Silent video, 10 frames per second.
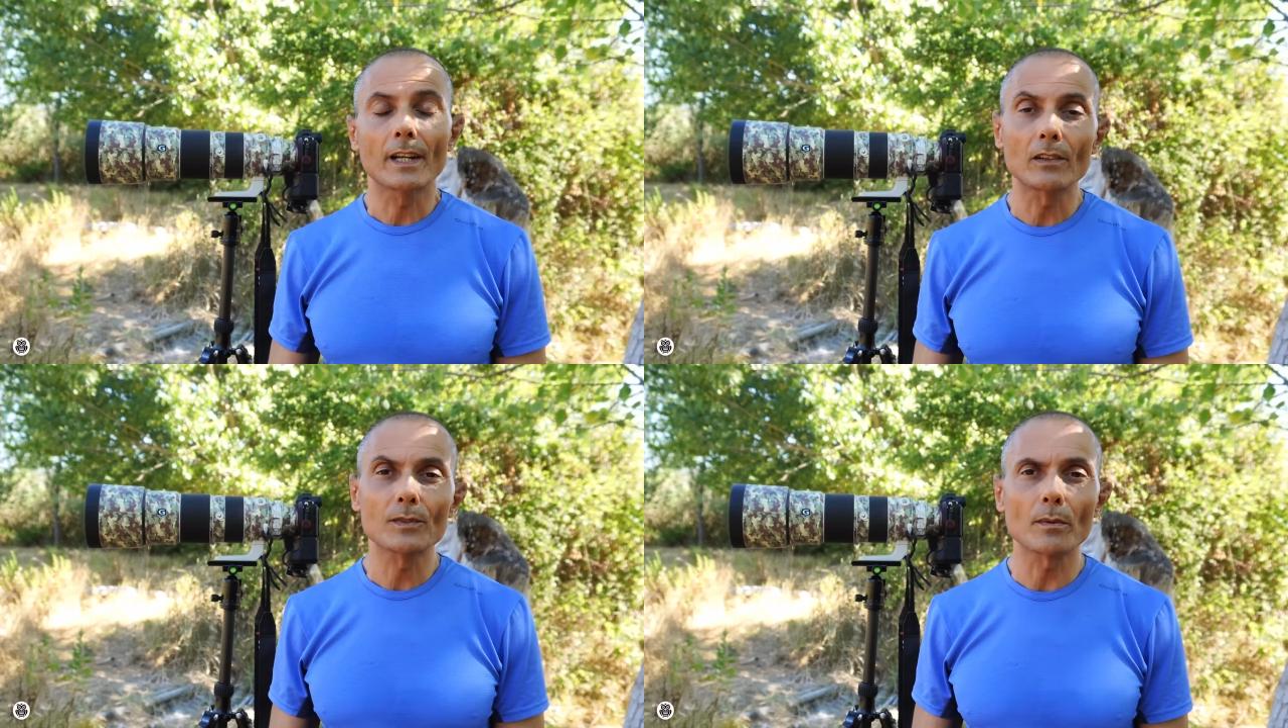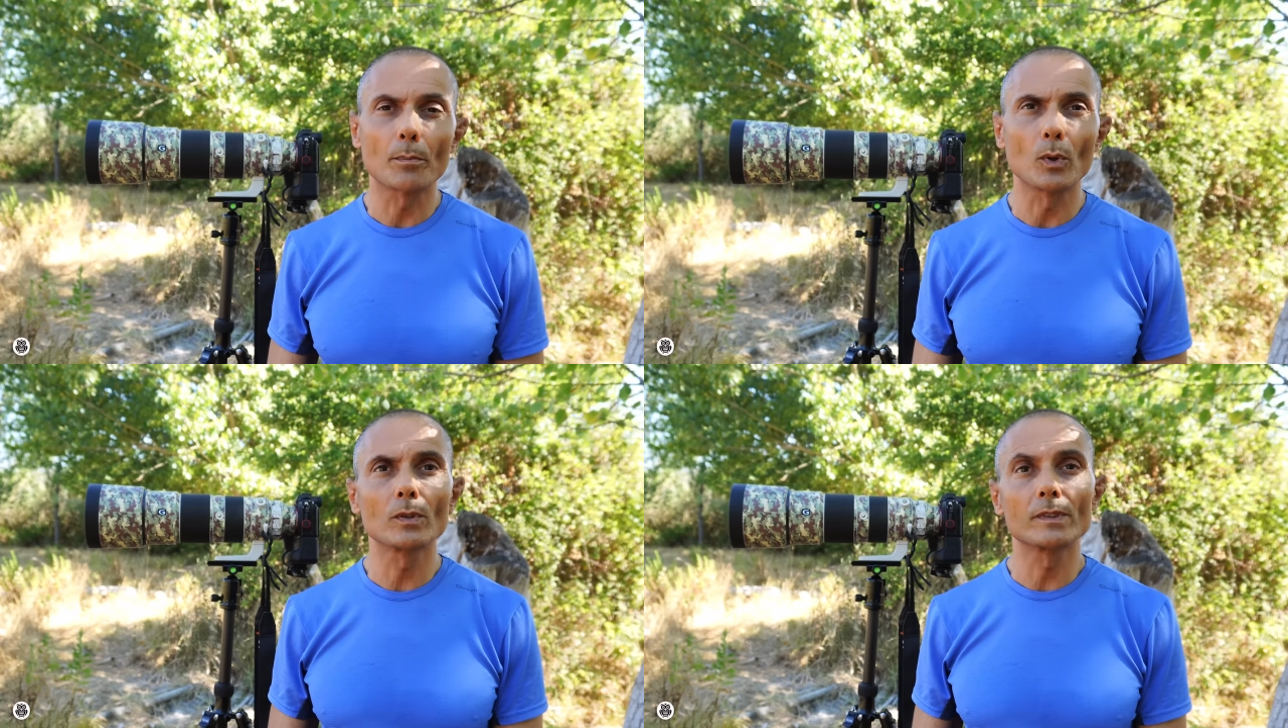can't
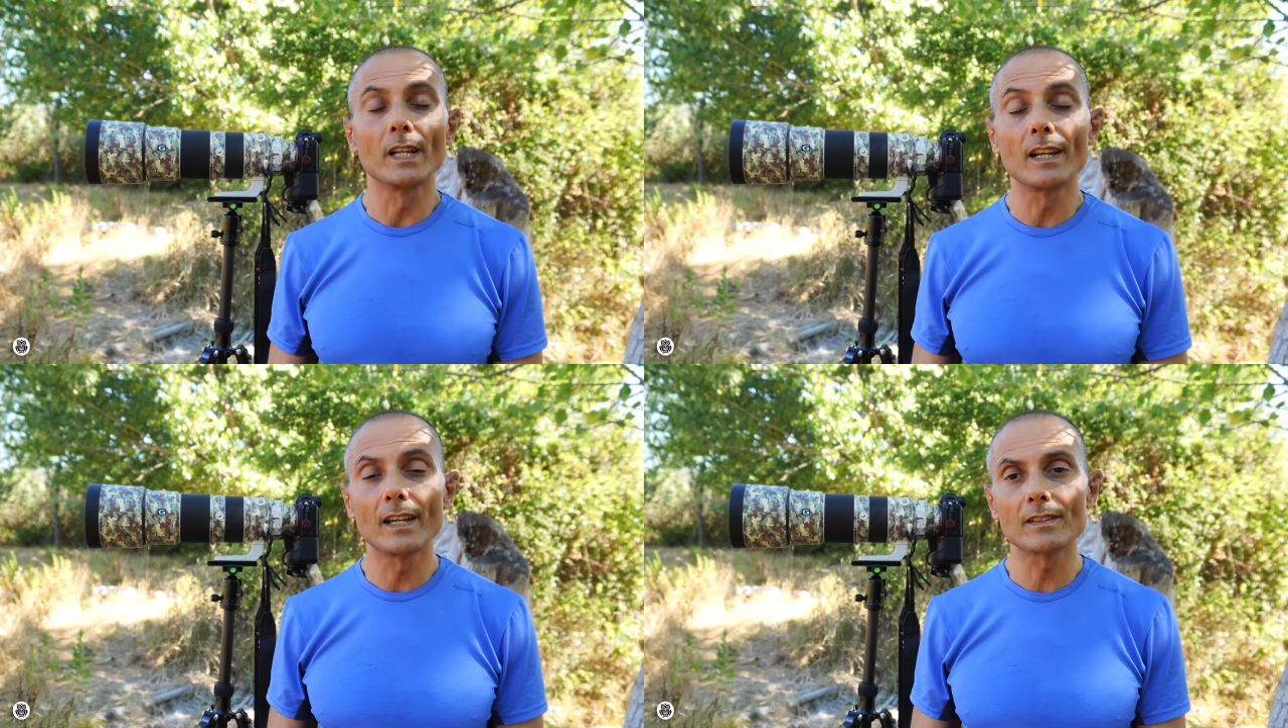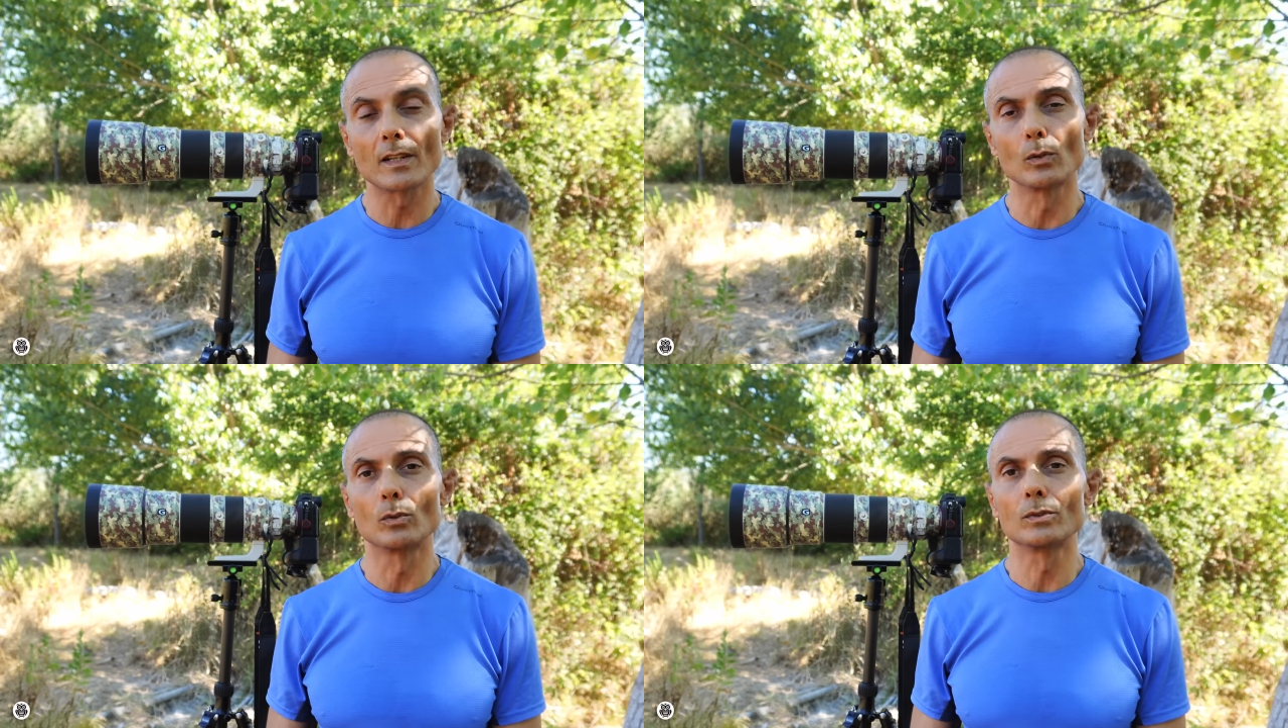support the lens
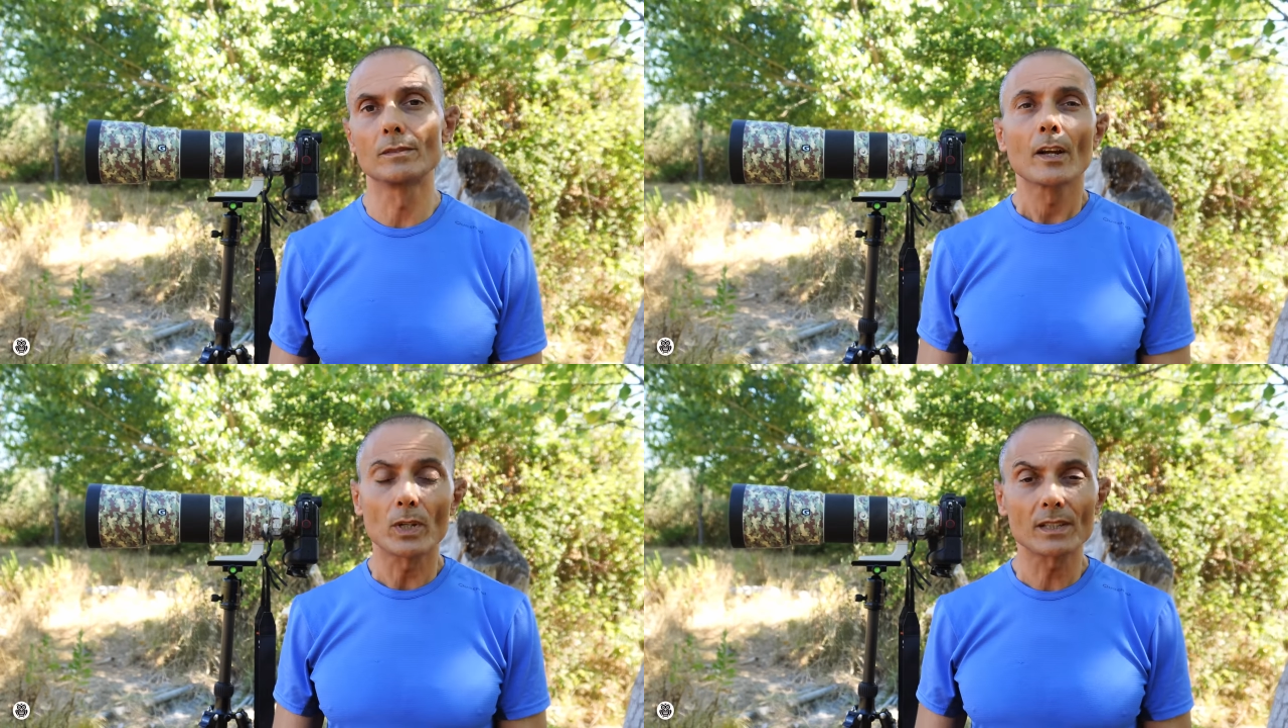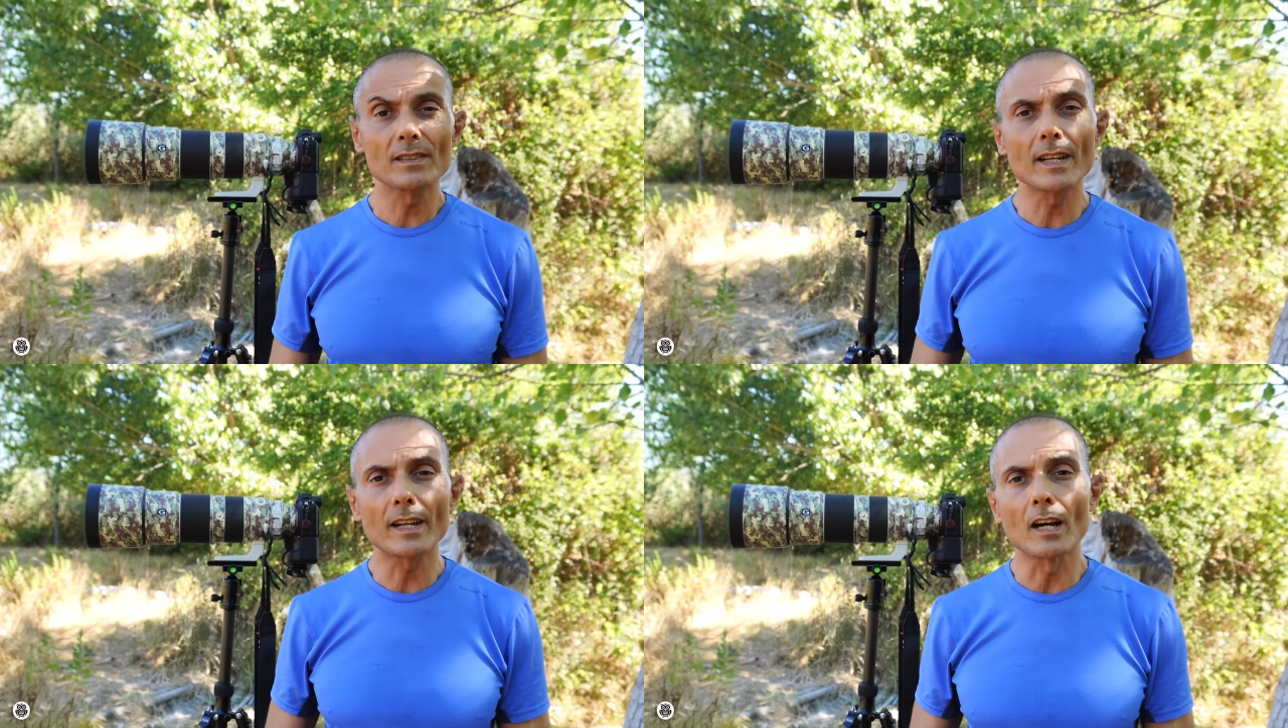load.
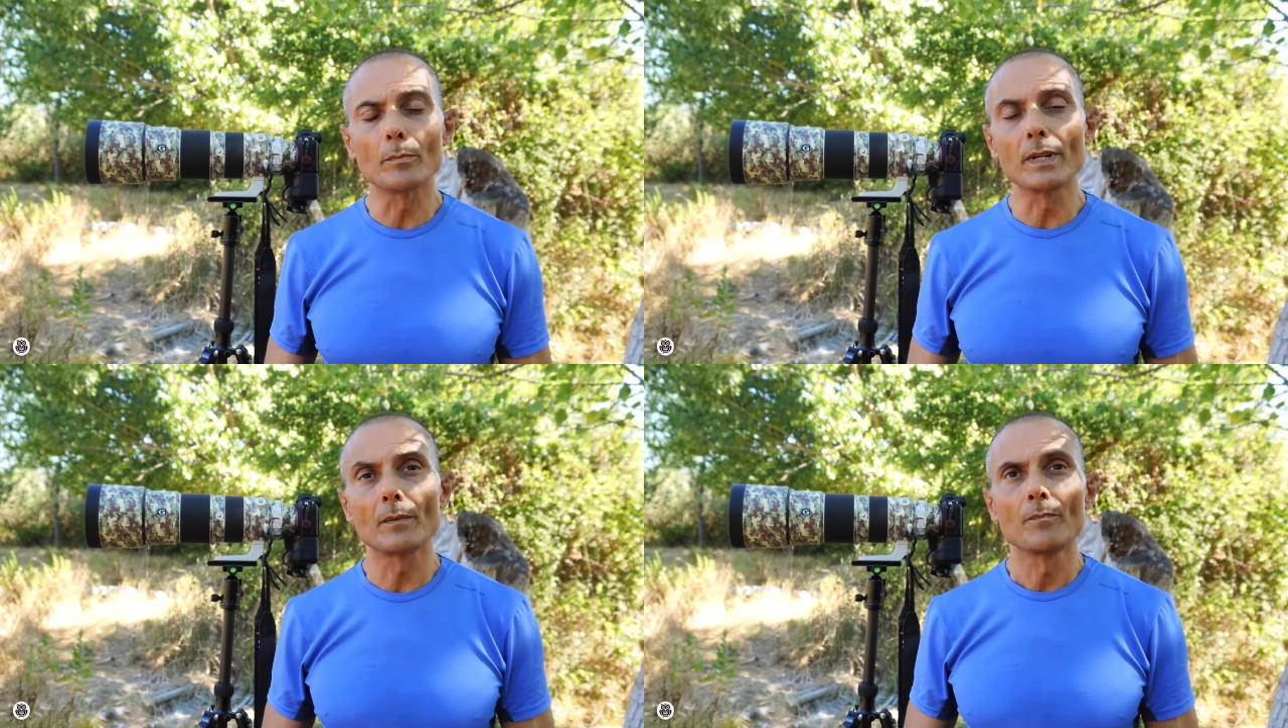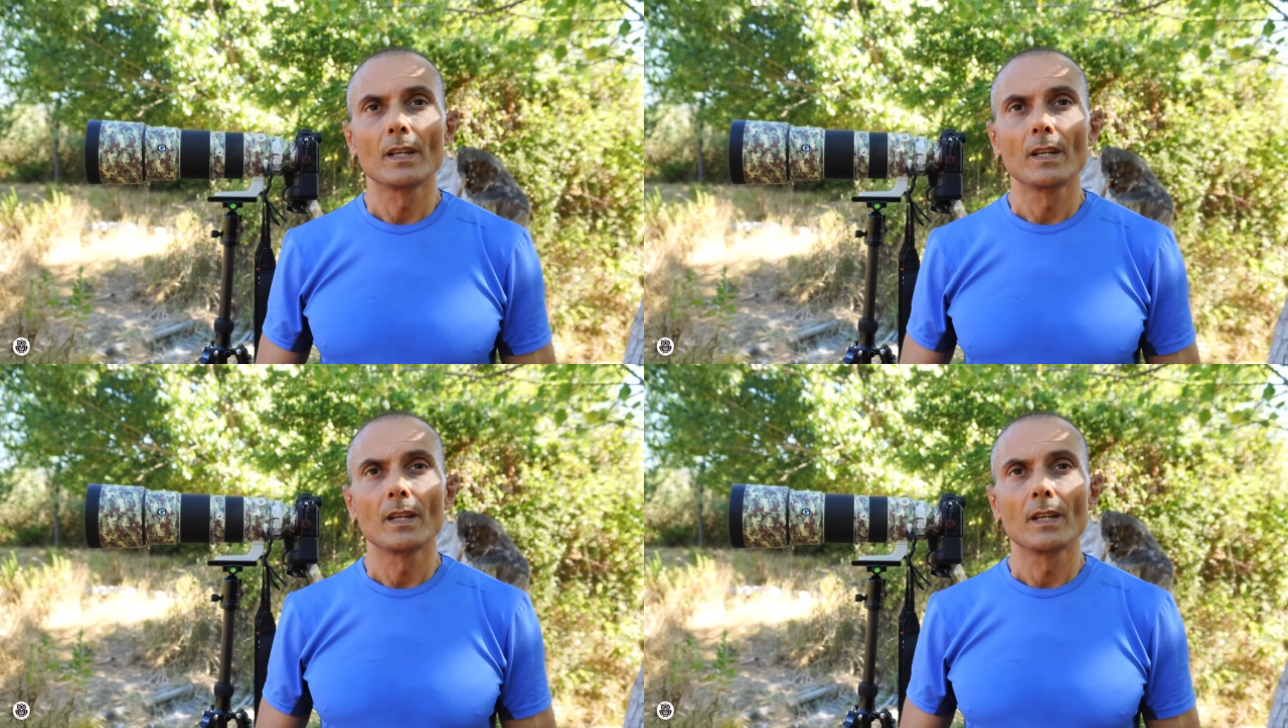Connecting the camera